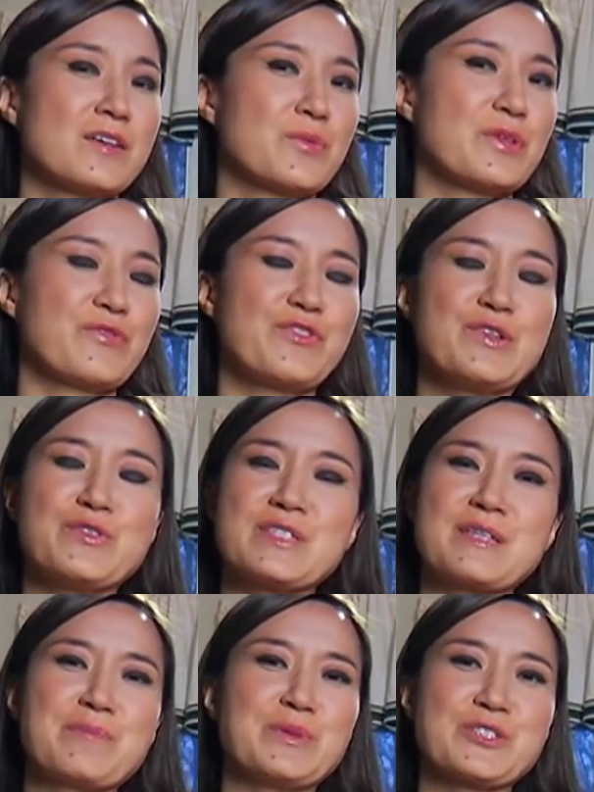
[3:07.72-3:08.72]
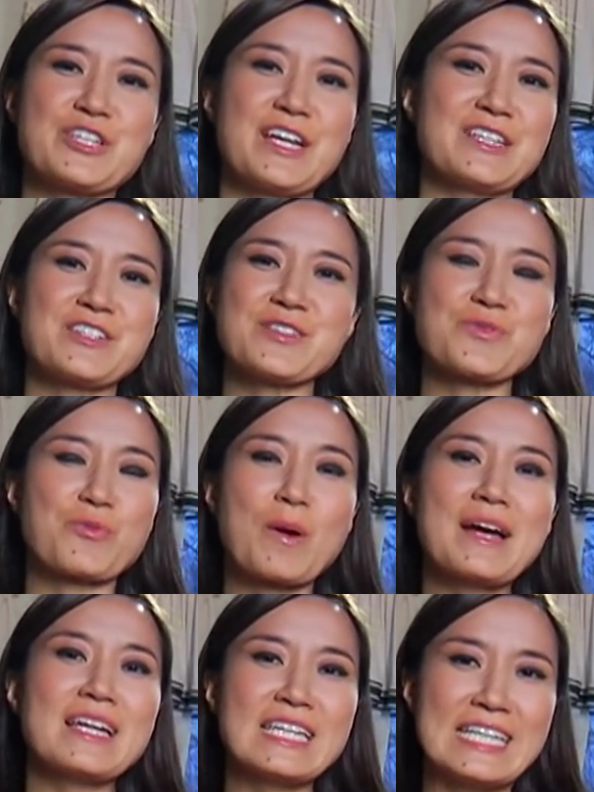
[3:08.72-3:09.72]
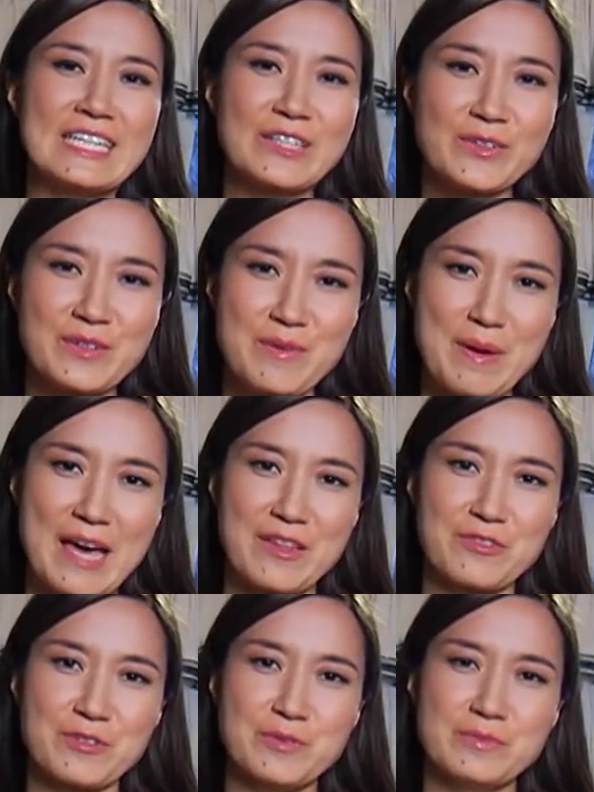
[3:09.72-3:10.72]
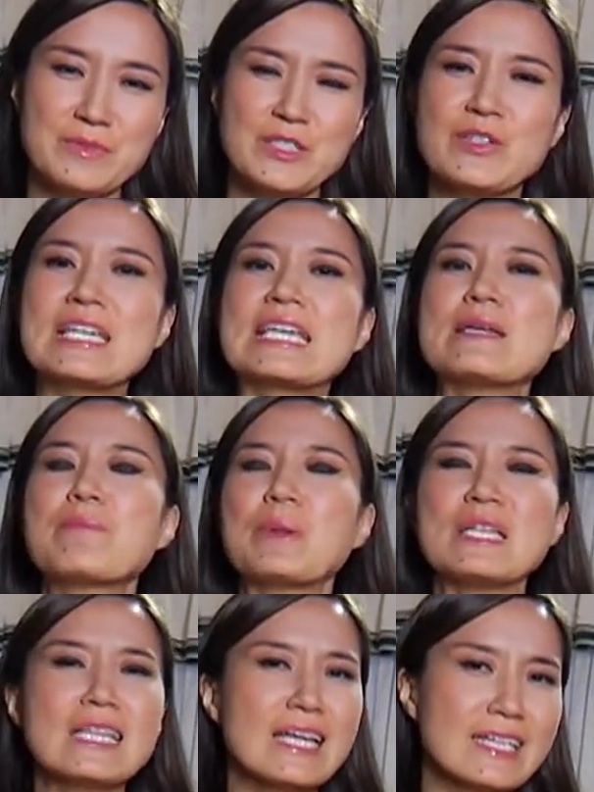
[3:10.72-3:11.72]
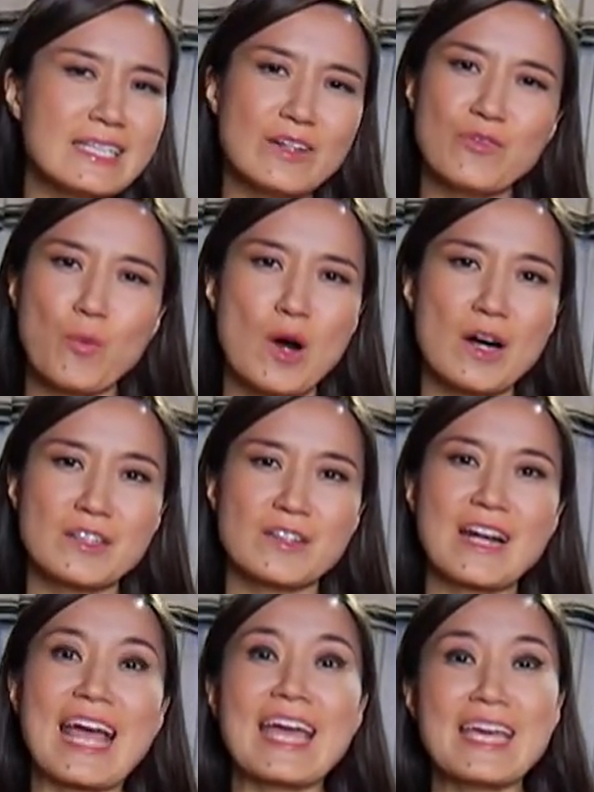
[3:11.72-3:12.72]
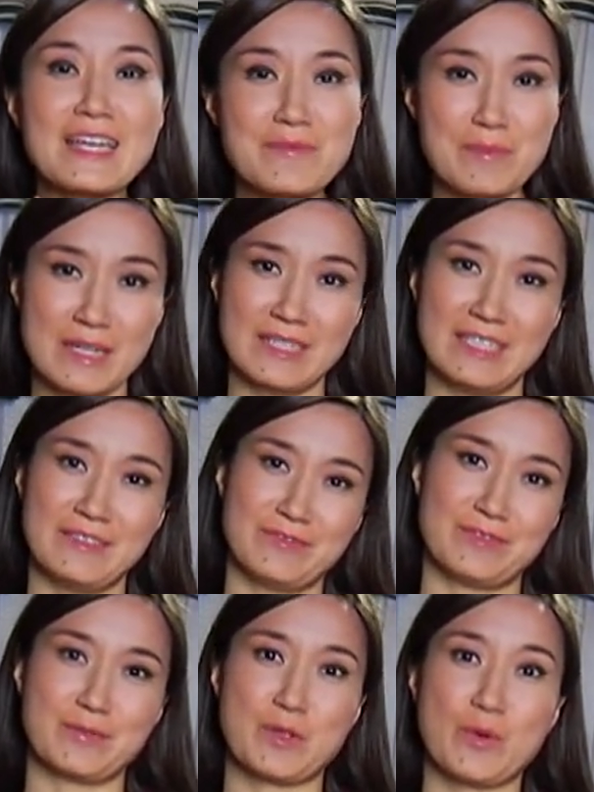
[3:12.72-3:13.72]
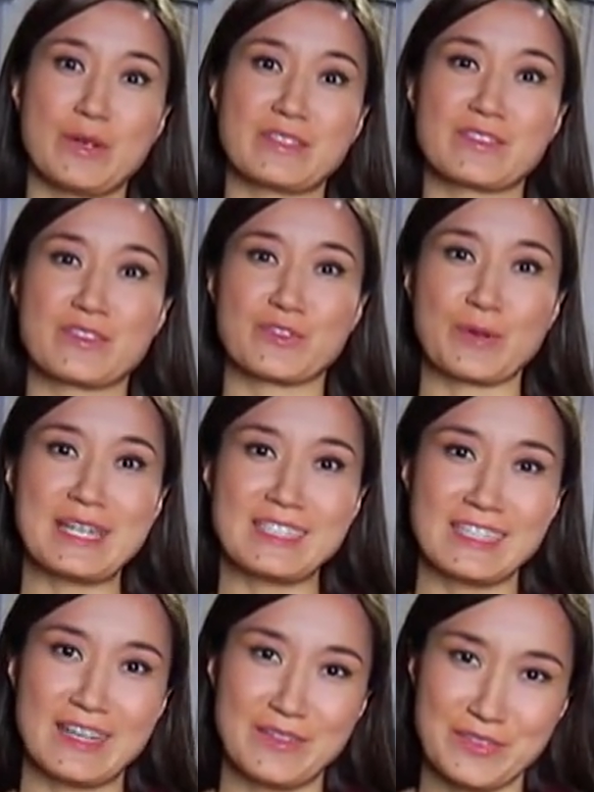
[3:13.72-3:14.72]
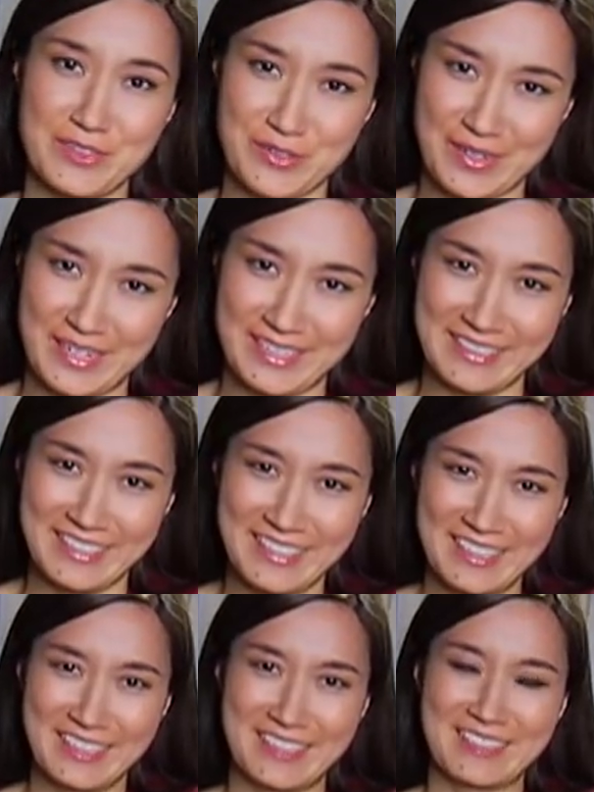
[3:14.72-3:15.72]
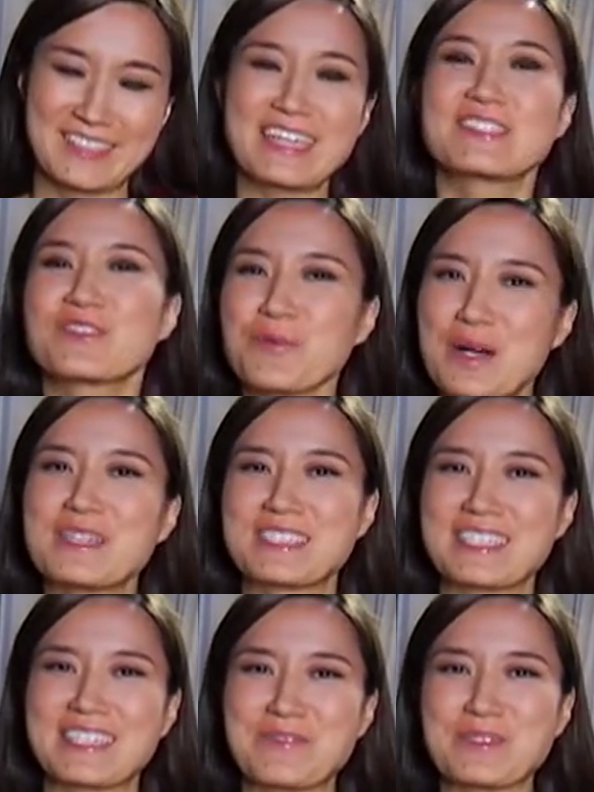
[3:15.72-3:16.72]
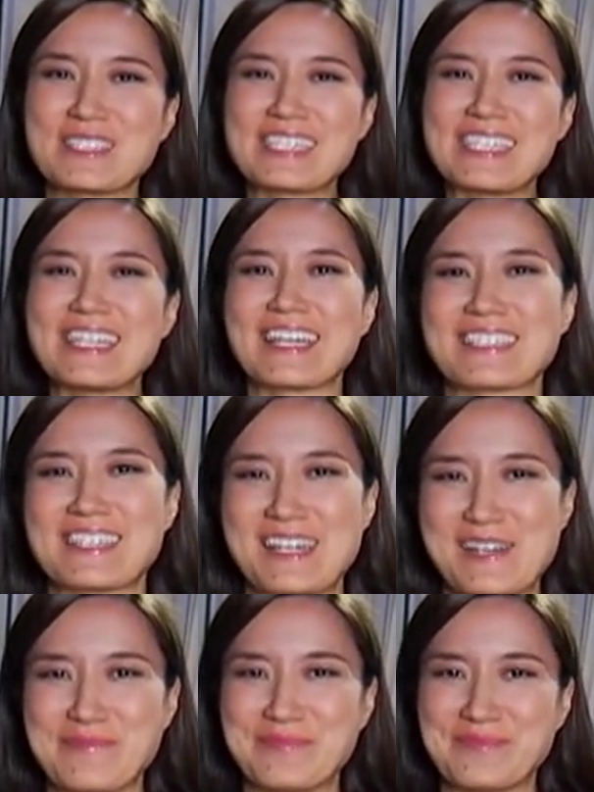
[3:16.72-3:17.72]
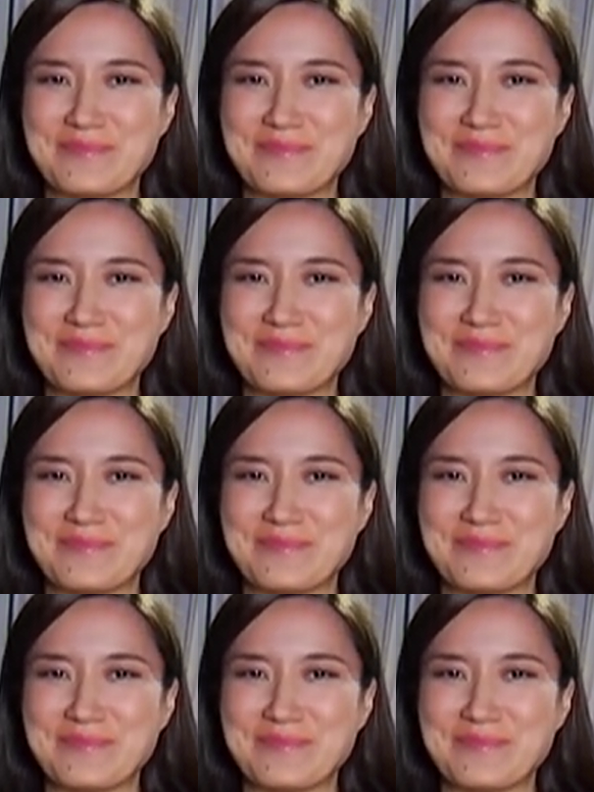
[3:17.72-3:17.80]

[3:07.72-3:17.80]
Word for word: With a few simple changes right here in the bathroom, you can keep plenty of water and money from going straight down the drain. Thanks for watching and we'll see you next time.